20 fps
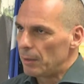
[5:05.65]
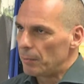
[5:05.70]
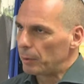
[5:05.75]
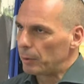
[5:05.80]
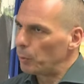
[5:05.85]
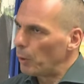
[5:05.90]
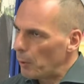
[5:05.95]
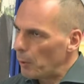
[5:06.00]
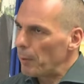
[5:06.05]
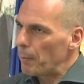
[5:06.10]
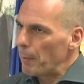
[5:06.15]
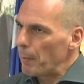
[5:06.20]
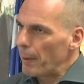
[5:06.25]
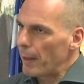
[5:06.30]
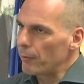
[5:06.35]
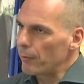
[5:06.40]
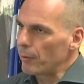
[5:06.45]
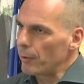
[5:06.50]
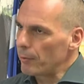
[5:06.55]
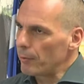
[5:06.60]
But we were
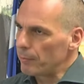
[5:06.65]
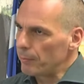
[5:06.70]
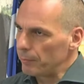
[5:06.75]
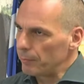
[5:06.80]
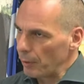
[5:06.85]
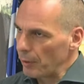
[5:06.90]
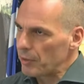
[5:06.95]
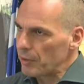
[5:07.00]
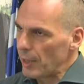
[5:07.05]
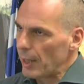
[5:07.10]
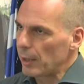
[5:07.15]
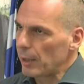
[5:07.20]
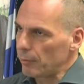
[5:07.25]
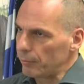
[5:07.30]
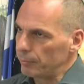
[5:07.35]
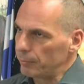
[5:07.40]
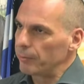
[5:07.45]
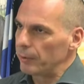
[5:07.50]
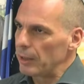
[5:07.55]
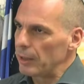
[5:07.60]
prepared for the, for the sake
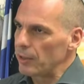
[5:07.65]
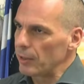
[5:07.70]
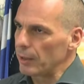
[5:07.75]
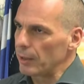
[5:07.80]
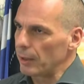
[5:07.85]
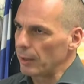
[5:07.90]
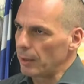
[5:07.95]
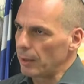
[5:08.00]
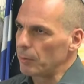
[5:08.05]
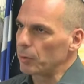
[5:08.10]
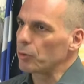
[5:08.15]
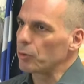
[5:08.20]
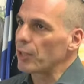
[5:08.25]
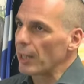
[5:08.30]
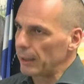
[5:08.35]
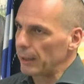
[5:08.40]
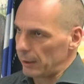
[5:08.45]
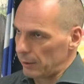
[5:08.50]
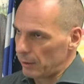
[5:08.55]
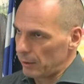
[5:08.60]
of reaching an agreement to
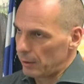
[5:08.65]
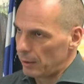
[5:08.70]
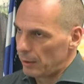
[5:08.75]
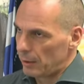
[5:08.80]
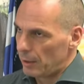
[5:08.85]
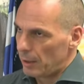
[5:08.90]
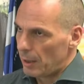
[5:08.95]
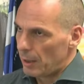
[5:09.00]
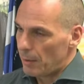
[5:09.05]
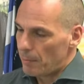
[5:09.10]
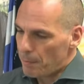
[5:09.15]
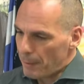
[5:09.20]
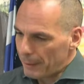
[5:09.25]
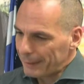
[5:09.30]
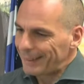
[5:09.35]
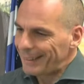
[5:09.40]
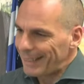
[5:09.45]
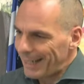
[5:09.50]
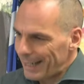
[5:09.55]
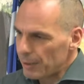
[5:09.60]
sign it
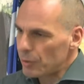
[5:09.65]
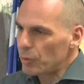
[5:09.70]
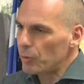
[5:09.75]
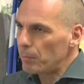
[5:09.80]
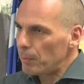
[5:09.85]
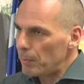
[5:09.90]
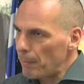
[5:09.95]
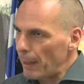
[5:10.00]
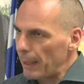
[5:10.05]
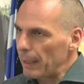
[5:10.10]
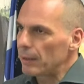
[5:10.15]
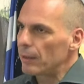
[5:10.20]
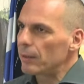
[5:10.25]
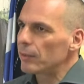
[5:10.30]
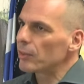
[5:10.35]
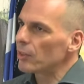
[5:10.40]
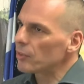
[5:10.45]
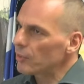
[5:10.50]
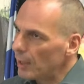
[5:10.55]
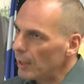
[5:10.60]
but it has to be made
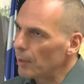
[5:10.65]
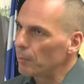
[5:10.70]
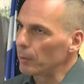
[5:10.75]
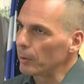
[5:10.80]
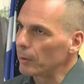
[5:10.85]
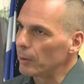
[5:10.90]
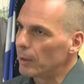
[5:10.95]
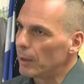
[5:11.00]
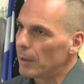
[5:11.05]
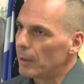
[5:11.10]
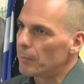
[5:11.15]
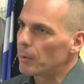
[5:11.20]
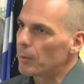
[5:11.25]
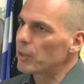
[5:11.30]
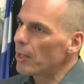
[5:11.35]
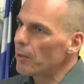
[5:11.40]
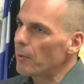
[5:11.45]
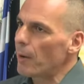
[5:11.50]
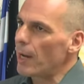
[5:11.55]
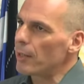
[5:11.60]
sustainable.
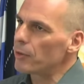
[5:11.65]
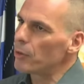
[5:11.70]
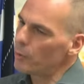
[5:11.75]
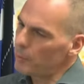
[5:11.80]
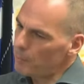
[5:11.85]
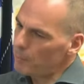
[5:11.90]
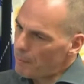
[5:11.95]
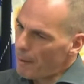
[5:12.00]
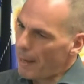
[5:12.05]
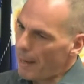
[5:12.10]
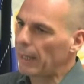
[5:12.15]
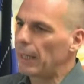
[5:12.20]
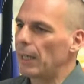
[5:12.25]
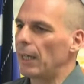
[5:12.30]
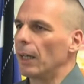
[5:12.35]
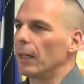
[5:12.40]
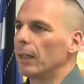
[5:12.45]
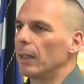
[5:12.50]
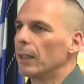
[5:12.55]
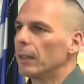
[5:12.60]
Because otherwise, you would be back
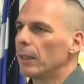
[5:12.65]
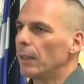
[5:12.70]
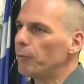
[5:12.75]
here.